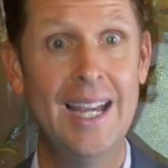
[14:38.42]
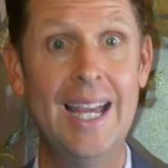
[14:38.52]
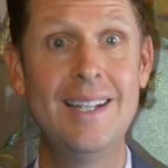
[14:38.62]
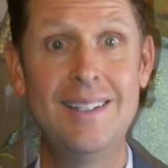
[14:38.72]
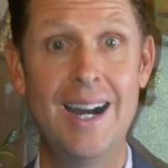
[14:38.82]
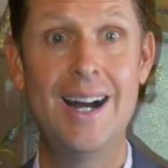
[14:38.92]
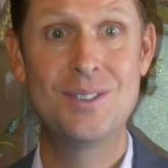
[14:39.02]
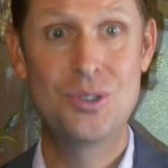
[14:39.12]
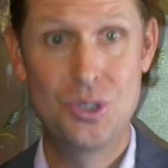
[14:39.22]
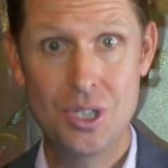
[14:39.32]
and
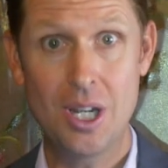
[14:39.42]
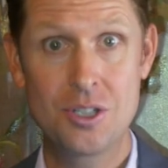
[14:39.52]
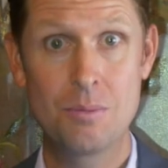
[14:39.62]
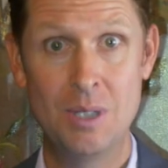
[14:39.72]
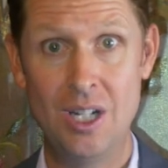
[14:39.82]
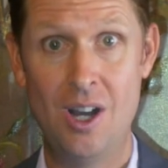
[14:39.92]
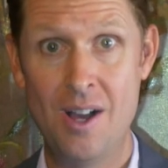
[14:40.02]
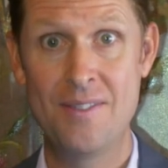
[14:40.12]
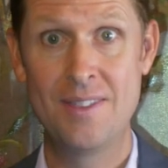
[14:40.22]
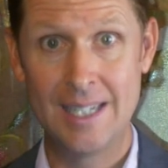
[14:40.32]
God's judgment
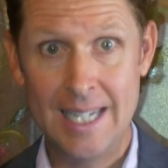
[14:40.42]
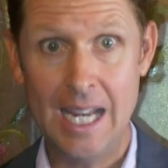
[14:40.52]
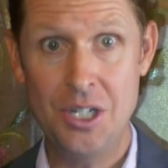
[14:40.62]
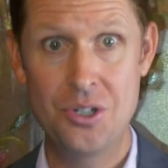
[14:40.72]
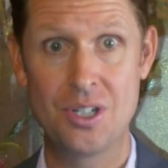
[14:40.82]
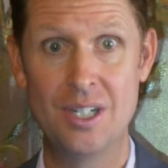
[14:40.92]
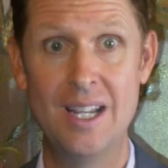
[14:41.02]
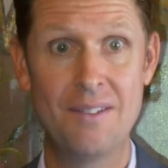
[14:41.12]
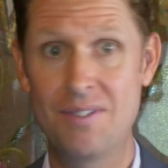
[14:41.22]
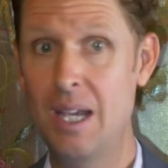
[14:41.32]
on the nation
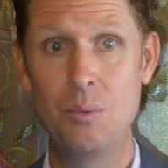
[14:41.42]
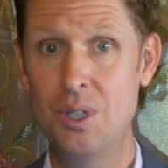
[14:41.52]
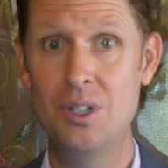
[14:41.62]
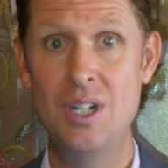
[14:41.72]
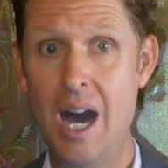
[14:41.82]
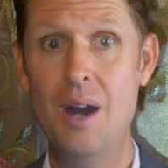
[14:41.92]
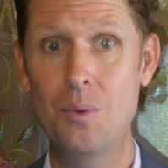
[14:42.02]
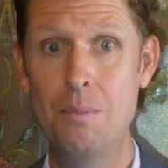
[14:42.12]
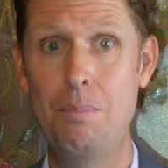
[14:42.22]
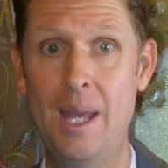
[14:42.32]
if they would not
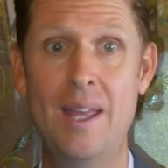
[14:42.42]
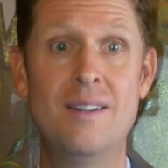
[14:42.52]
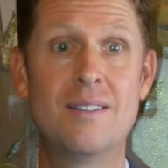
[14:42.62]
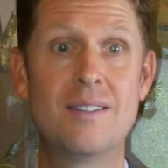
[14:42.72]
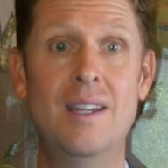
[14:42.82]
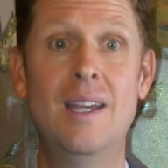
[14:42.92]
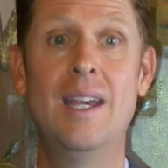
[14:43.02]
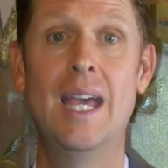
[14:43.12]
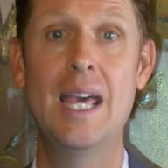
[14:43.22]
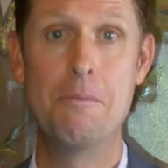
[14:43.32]
repent
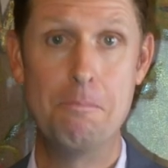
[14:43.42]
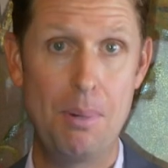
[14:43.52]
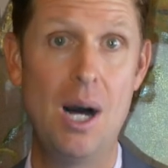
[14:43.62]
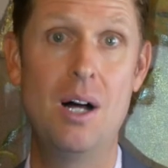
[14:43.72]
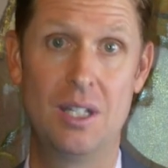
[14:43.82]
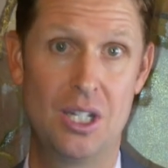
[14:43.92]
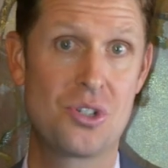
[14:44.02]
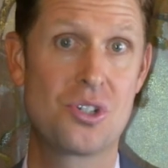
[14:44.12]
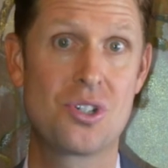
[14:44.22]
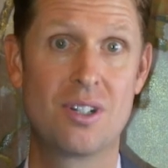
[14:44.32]
and
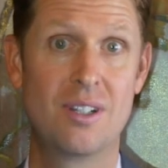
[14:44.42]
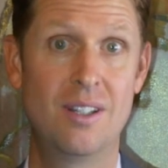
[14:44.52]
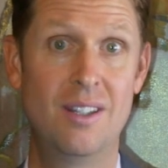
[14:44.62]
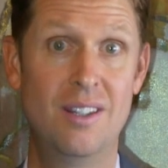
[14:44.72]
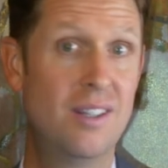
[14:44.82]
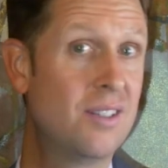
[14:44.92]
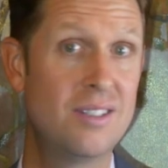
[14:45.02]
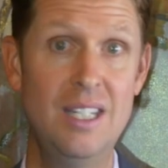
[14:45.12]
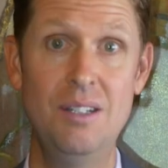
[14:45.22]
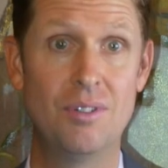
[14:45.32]
abolish
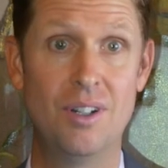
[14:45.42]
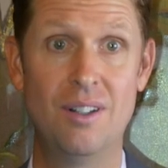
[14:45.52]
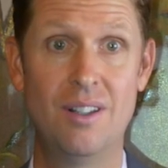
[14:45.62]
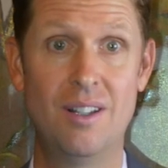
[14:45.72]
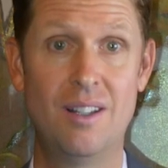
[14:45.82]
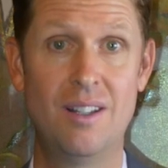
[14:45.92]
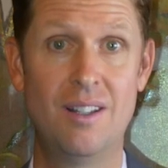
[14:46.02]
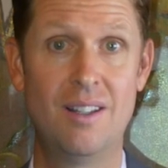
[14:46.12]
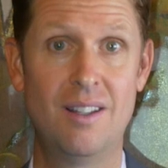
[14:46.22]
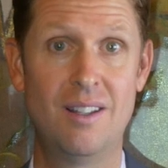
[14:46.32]
this evil.
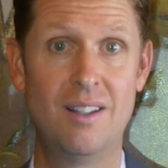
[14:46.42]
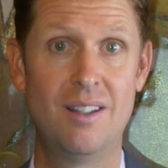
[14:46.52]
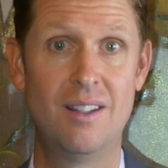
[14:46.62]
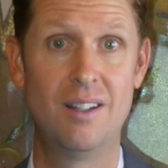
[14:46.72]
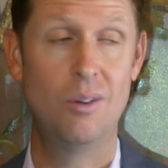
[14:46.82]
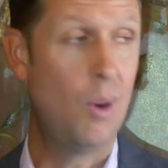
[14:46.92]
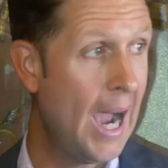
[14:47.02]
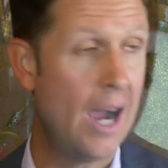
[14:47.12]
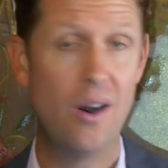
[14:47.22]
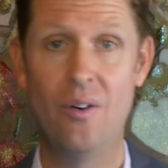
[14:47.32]
Wow.